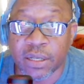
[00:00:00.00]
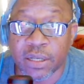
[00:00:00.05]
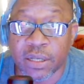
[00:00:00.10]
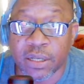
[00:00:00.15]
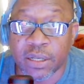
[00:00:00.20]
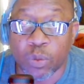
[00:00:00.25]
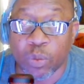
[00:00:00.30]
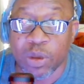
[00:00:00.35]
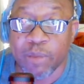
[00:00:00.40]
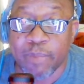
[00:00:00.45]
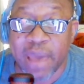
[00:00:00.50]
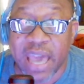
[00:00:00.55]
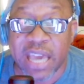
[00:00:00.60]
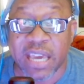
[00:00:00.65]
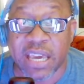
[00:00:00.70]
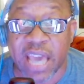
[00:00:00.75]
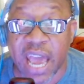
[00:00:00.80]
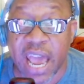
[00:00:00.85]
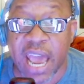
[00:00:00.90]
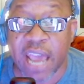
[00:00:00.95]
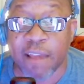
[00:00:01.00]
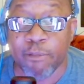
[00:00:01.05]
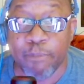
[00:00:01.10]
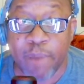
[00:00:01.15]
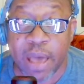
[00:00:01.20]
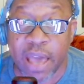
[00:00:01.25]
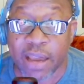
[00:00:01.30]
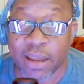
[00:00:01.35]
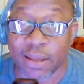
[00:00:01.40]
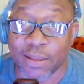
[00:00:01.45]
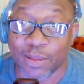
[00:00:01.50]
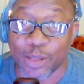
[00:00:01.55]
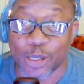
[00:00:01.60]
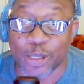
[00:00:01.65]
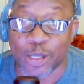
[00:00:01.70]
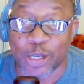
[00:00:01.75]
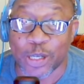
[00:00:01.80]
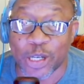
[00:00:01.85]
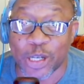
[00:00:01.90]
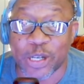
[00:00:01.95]
We make gang banging look
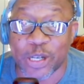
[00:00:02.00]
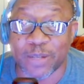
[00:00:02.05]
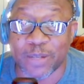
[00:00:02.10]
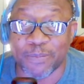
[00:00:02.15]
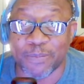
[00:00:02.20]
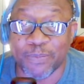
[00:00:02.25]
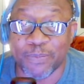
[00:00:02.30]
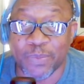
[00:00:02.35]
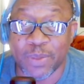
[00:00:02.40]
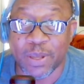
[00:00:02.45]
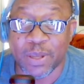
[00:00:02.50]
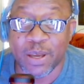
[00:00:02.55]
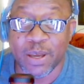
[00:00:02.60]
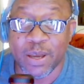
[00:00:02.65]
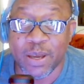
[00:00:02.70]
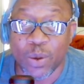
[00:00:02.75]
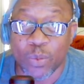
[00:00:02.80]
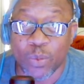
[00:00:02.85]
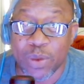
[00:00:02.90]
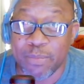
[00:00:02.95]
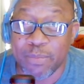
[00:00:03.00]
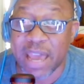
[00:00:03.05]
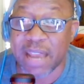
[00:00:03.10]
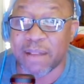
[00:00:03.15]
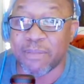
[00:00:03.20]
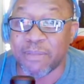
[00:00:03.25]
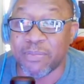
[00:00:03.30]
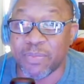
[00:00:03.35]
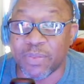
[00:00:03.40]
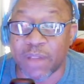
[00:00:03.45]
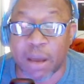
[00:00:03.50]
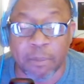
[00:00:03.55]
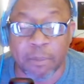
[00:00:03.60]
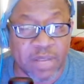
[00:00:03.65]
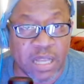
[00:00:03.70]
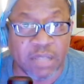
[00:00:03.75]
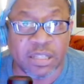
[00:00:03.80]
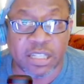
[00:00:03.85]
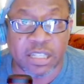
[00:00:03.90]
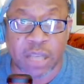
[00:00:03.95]
good.
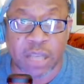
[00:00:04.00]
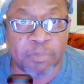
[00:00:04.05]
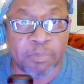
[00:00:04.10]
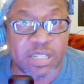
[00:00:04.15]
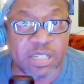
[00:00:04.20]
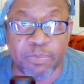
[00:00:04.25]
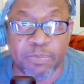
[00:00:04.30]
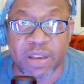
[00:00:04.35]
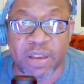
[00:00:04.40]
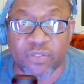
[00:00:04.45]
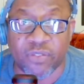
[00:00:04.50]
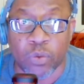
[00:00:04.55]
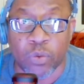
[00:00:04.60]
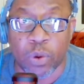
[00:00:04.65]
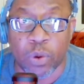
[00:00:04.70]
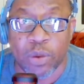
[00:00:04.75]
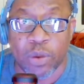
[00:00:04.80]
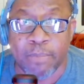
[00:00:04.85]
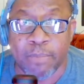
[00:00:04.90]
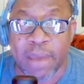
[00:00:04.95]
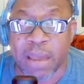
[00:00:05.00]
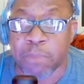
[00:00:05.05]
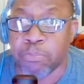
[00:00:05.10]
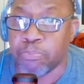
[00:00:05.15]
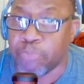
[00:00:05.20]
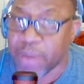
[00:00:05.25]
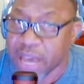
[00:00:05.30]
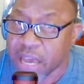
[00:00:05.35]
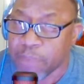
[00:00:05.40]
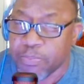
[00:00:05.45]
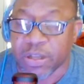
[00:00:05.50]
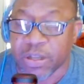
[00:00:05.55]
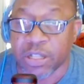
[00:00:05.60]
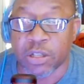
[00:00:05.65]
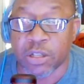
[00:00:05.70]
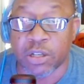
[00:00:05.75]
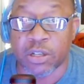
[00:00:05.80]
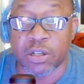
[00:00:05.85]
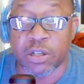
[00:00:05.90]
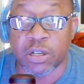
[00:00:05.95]
I'm just being for real. We make pimping
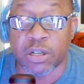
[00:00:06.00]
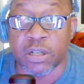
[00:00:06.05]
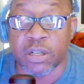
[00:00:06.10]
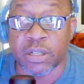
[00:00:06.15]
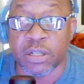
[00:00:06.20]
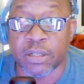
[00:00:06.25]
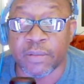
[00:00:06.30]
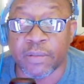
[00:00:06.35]
look good.